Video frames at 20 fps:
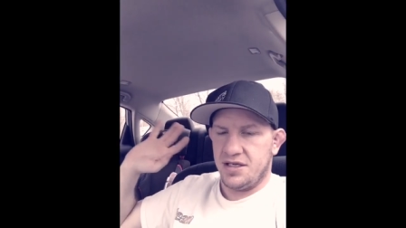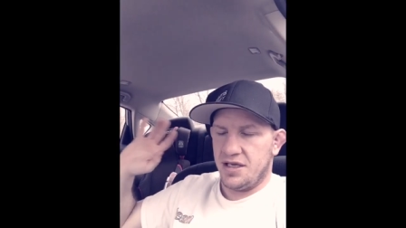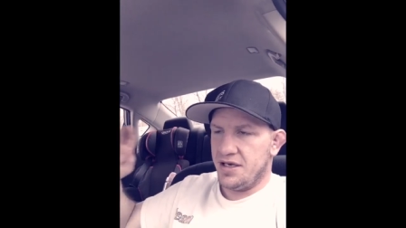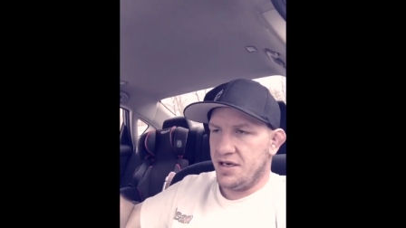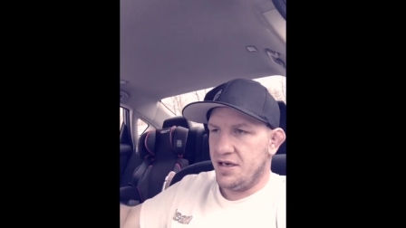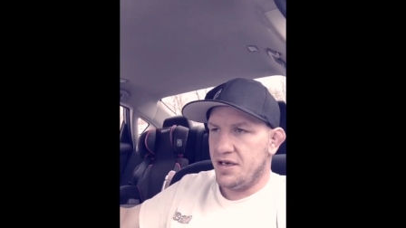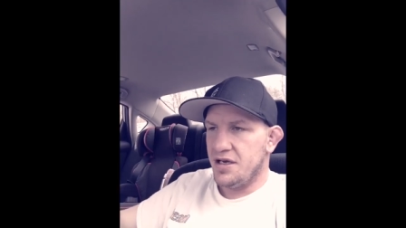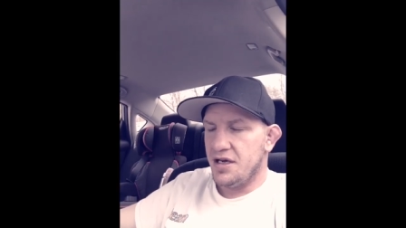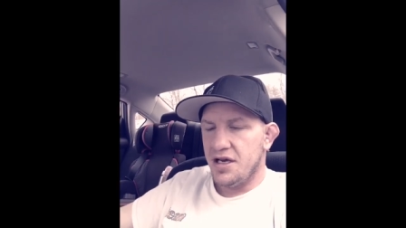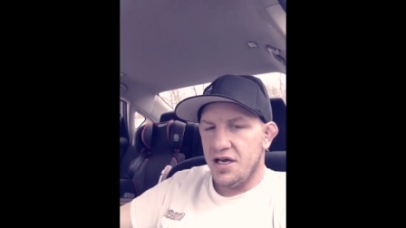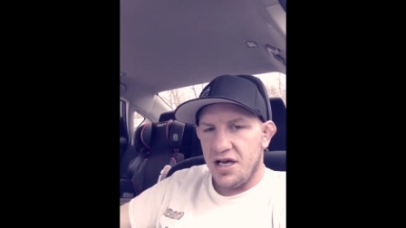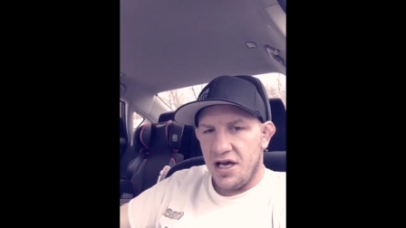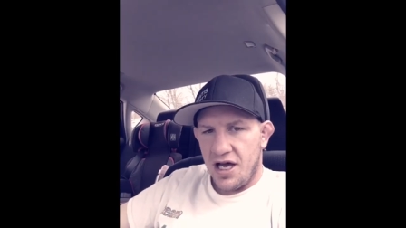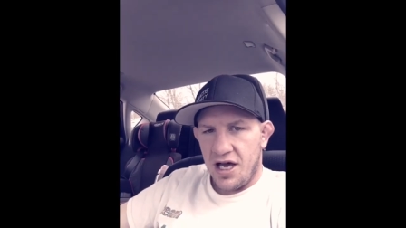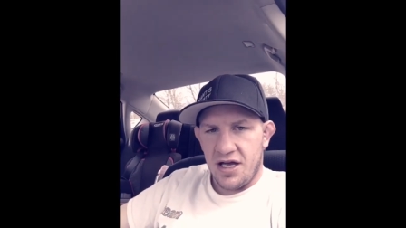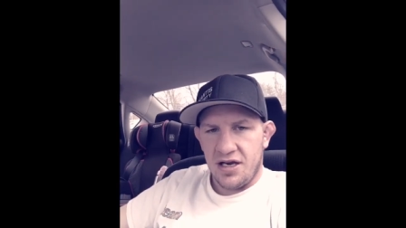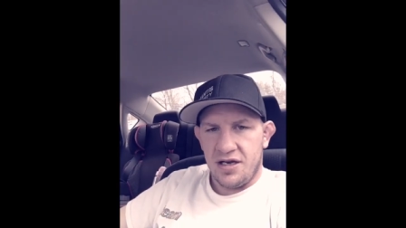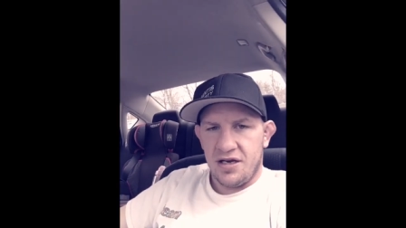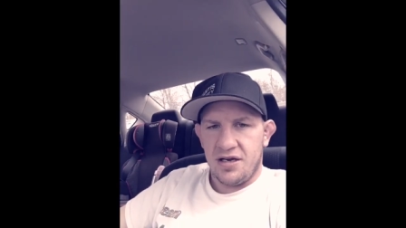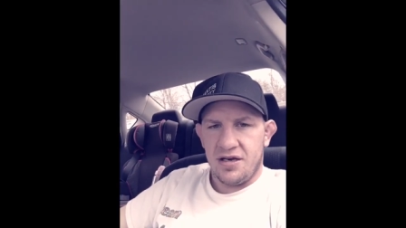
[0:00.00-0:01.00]
And
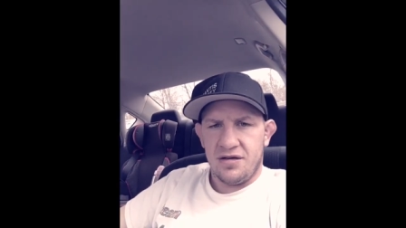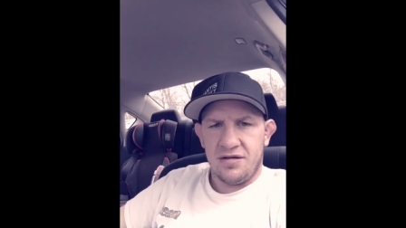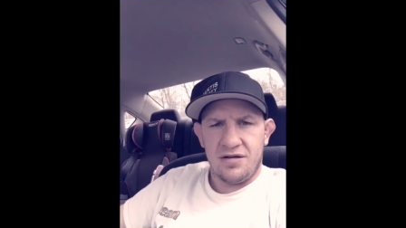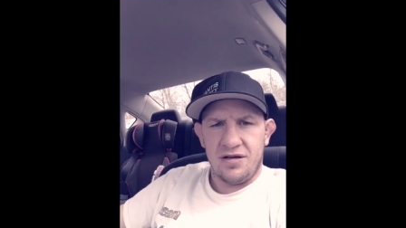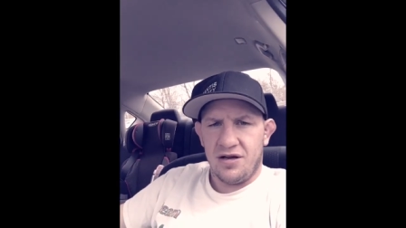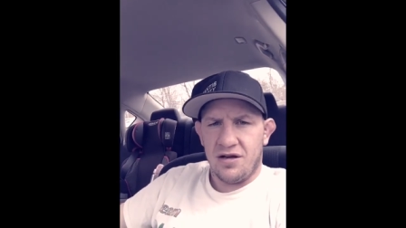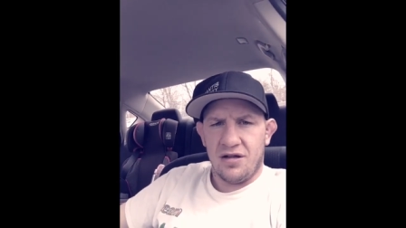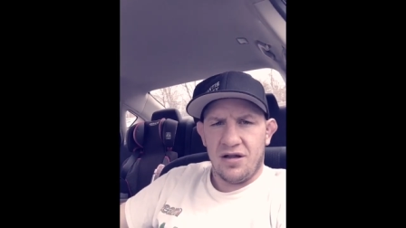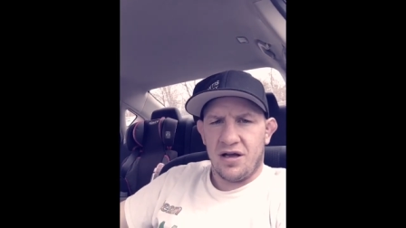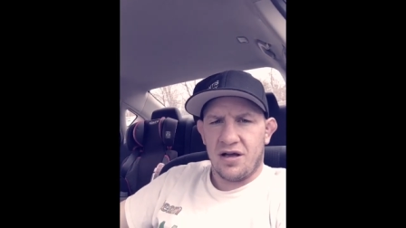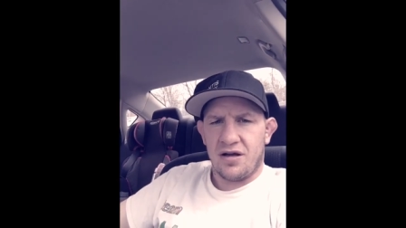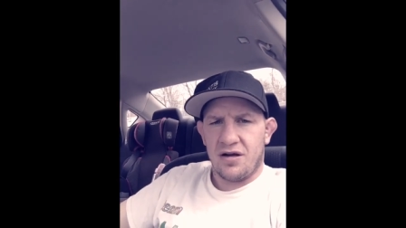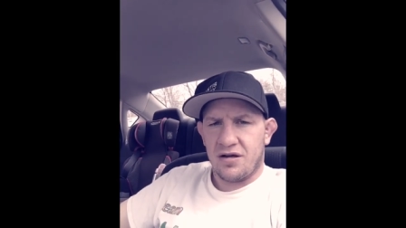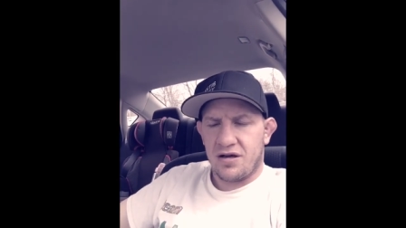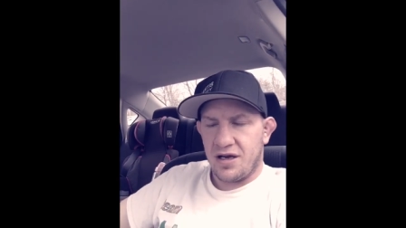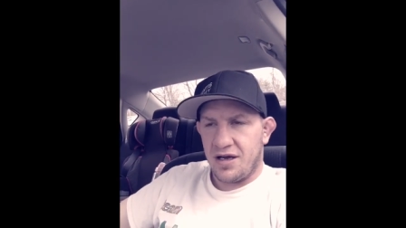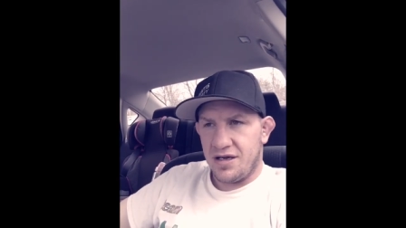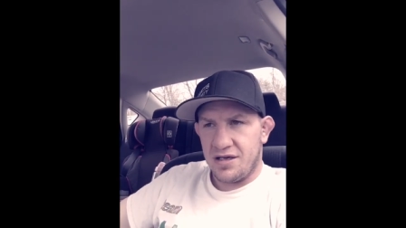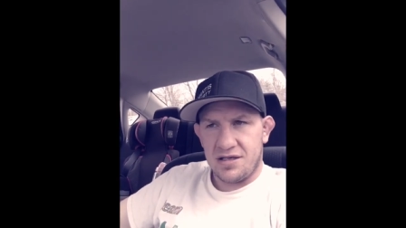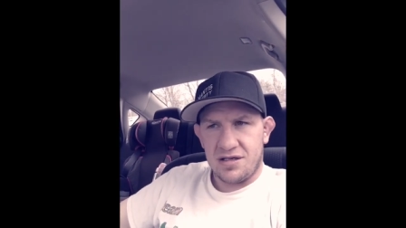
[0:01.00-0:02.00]
you're like,
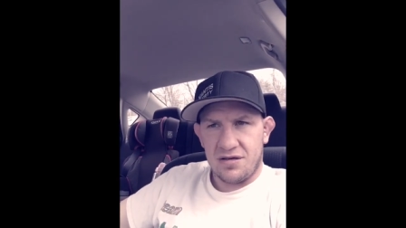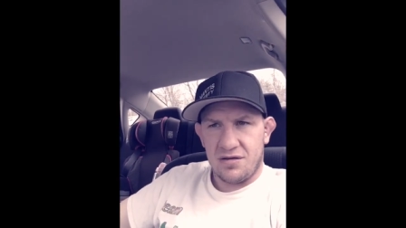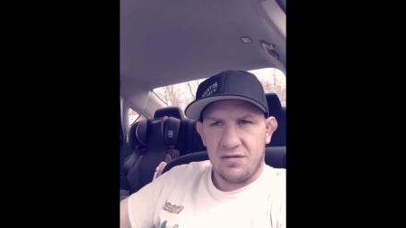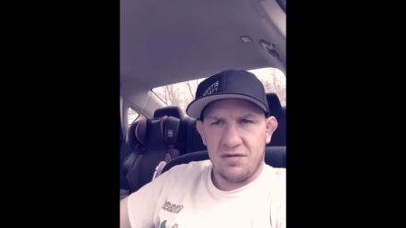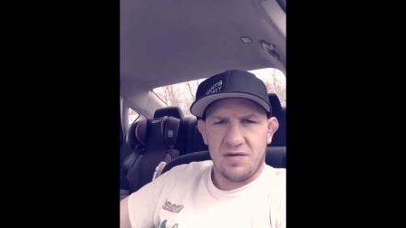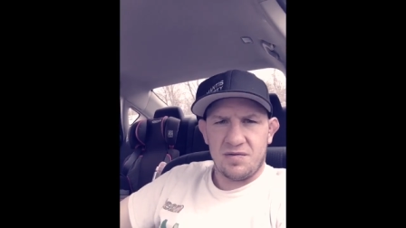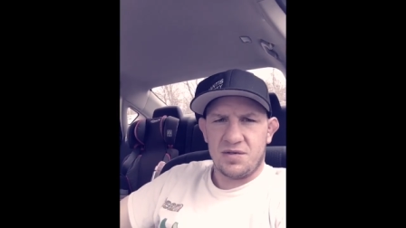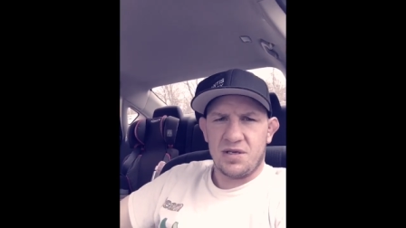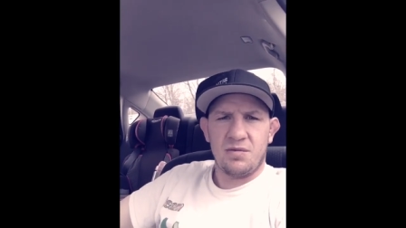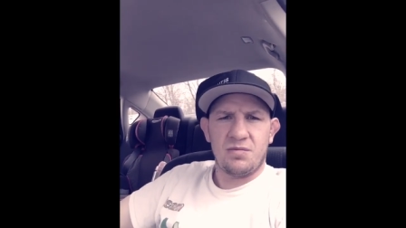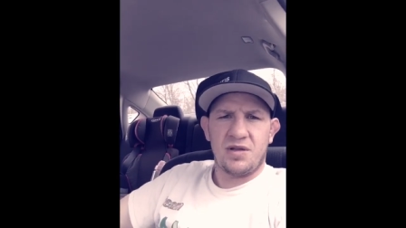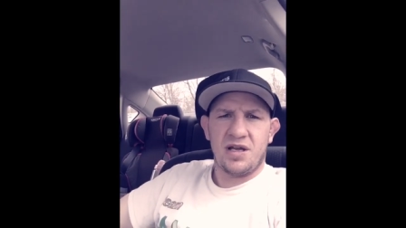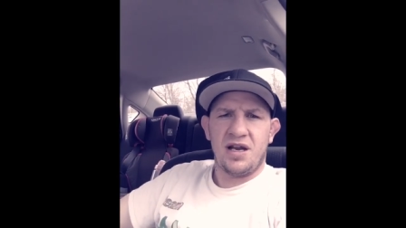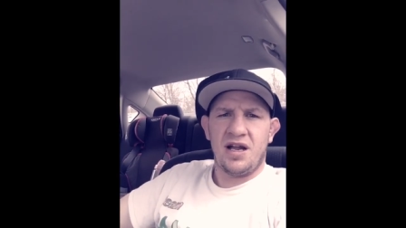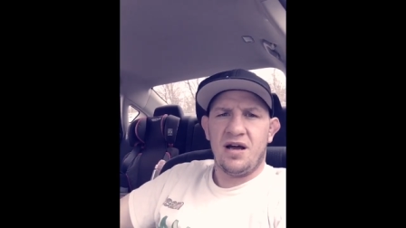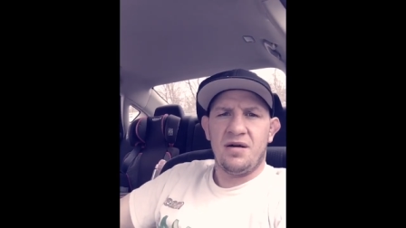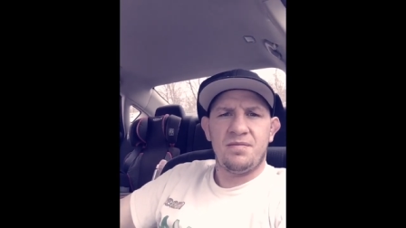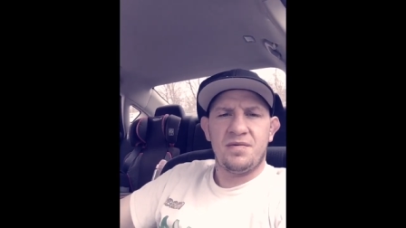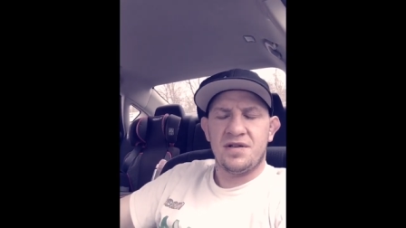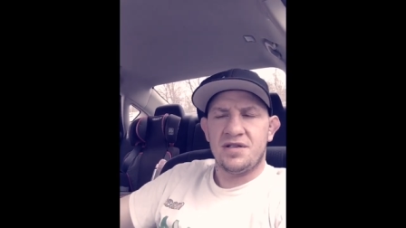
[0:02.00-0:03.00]
okay, so if something
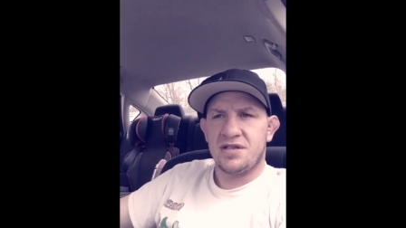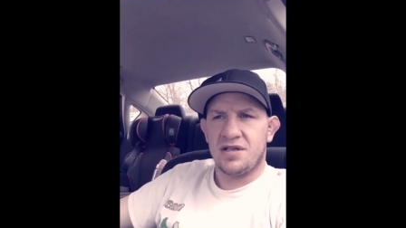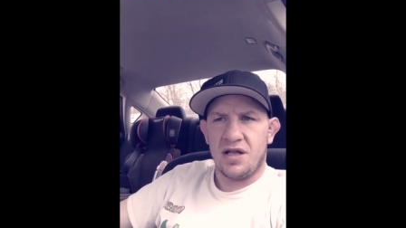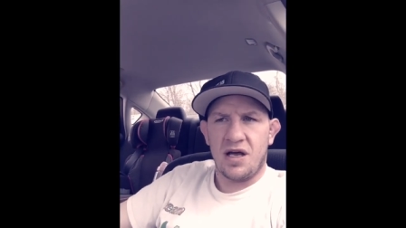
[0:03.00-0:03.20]
happens.